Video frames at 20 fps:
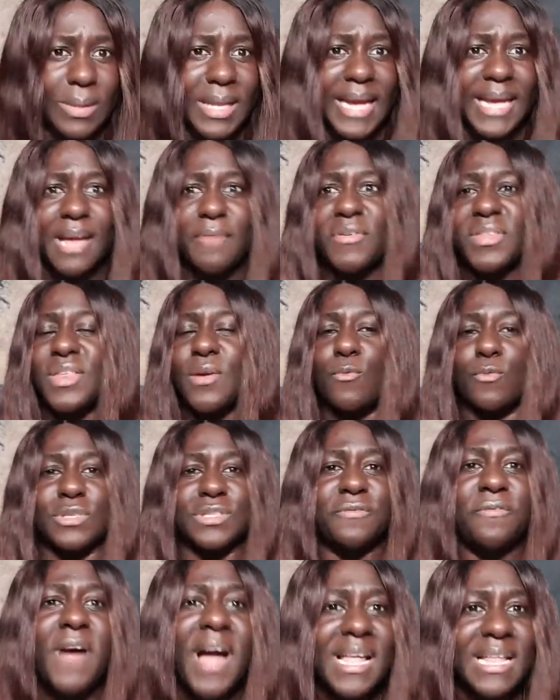like everything
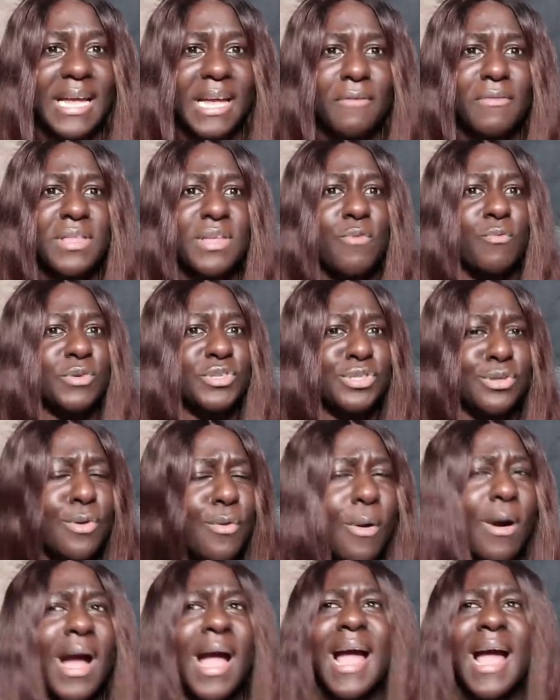was fine, like everything was cool.